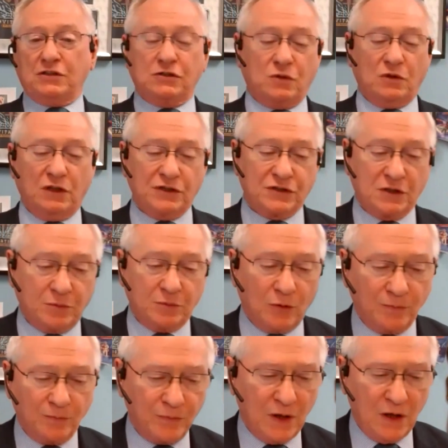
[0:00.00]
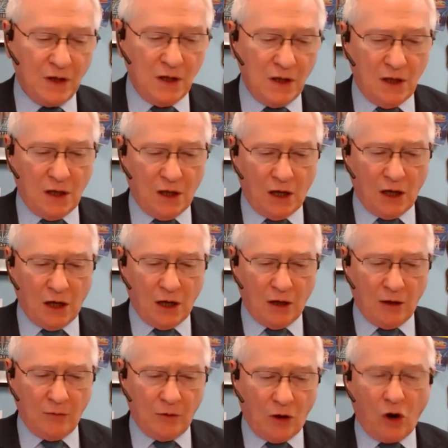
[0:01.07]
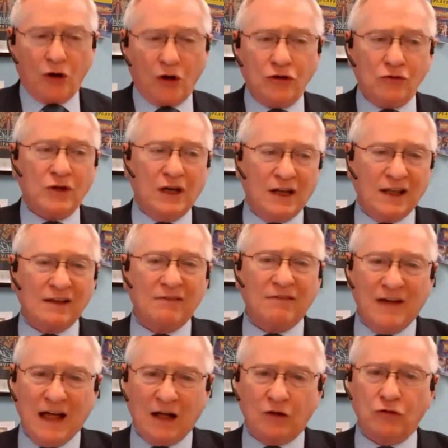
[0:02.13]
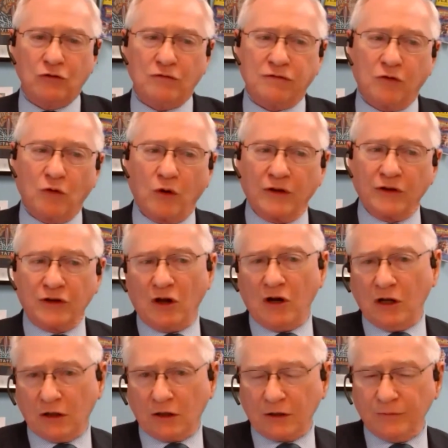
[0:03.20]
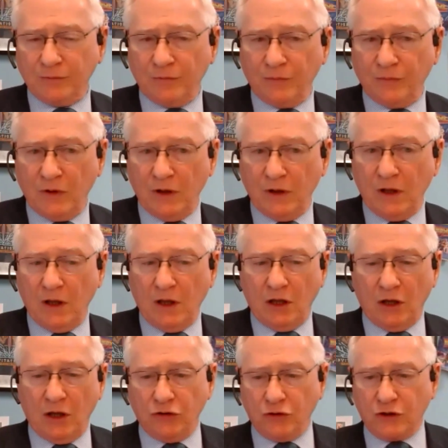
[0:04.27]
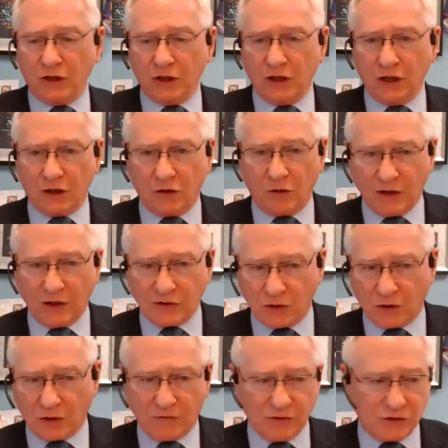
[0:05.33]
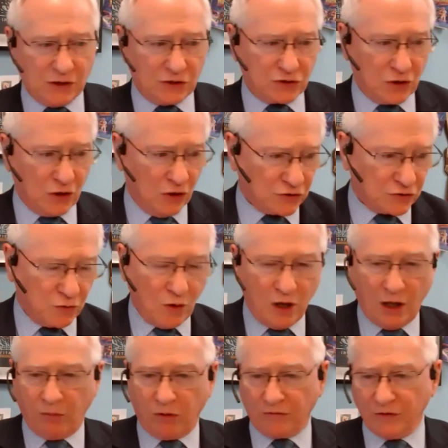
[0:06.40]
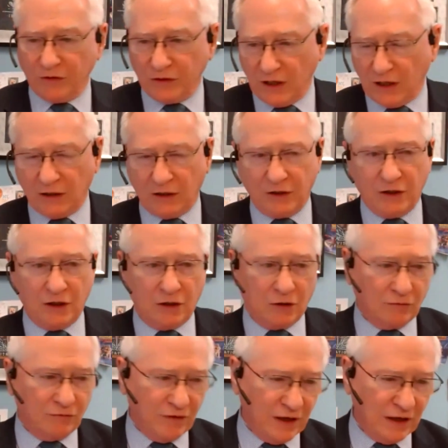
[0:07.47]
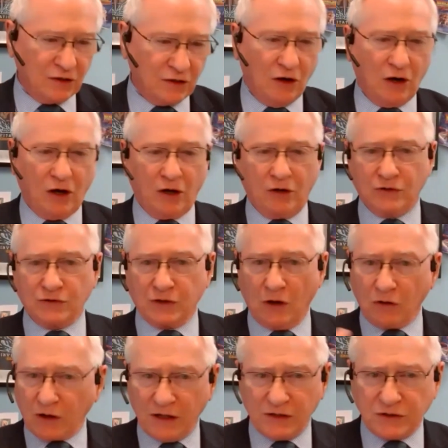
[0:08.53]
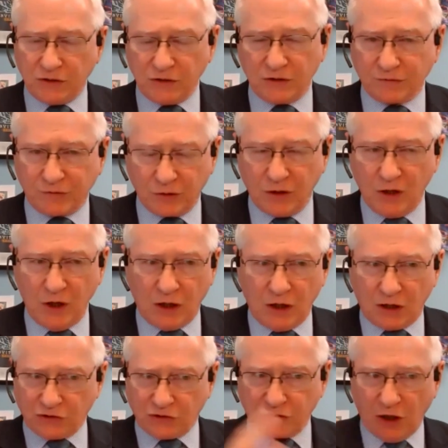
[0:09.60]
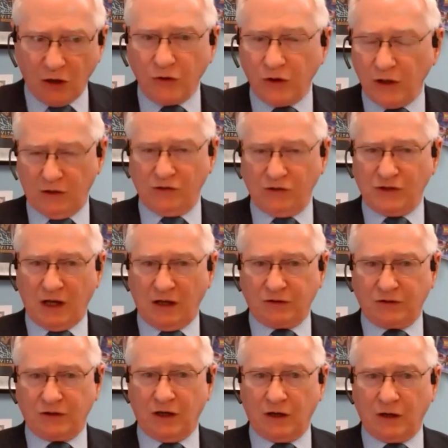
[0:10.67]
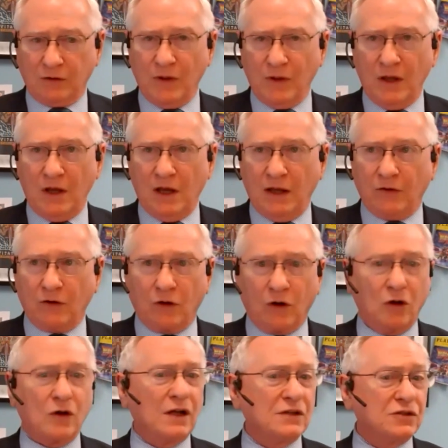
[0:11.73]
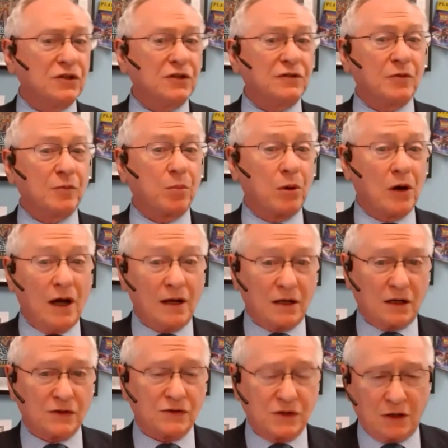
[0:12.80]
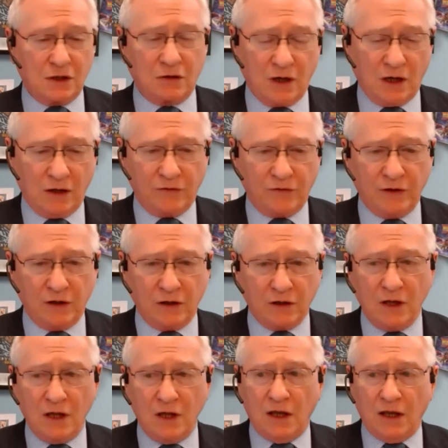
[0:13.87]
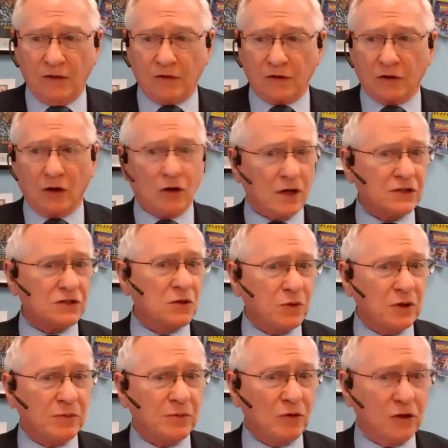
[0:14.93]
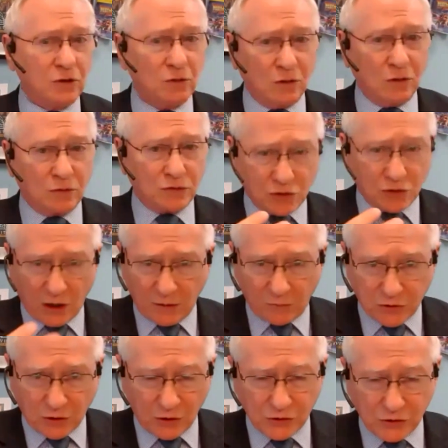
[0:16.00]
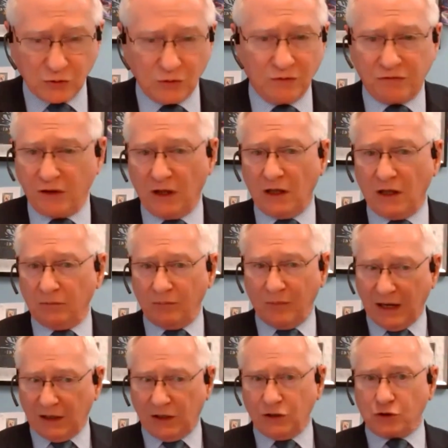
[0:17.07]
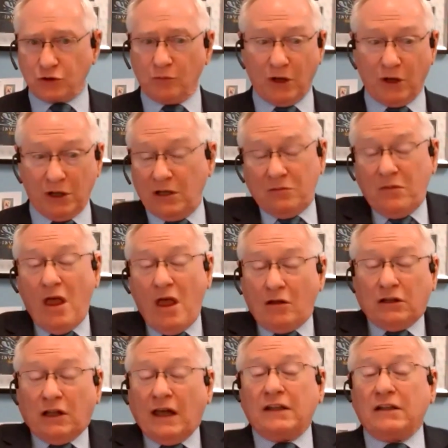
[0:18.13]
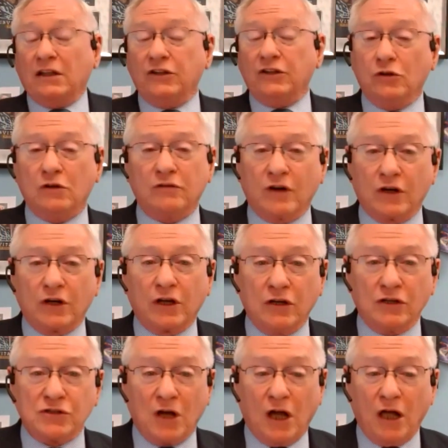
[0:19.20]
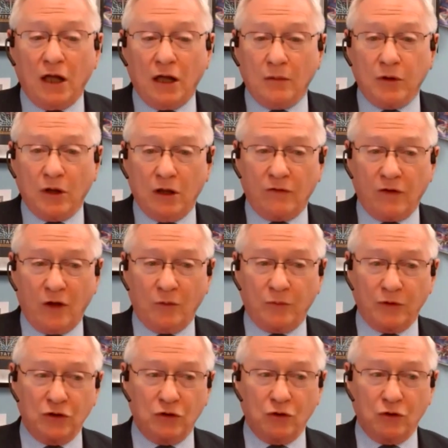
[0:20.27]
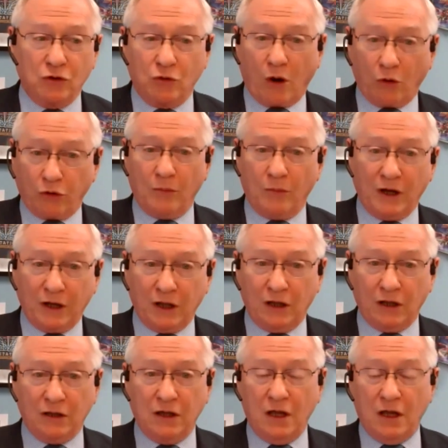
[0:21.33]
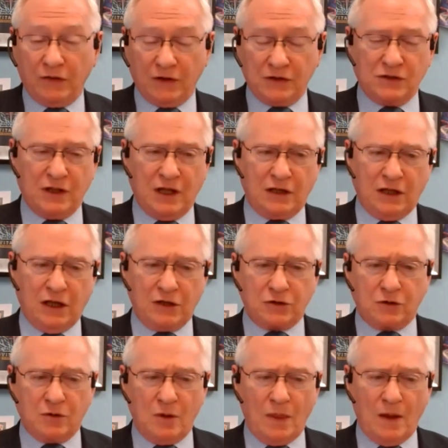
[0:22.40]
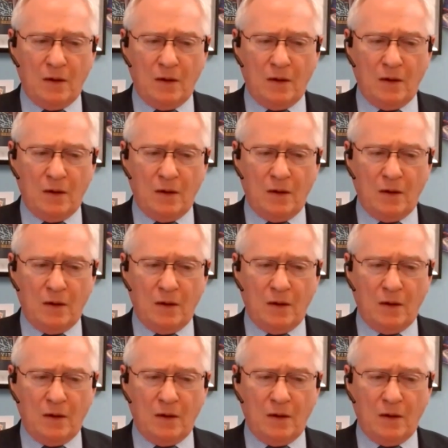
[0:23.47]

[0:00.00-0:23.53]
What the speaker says: is really simple. Are you getting value for the dollar? You know, you can get great service at Charles Schwab or Fidelity or Vanguard. There's all kinds of different custodians out there, and there are all kinds of different products that are out there, and there are all kinds of people who will charge you a fee and manage your money and likely do a very good job of helping you grow your money and things of that nature.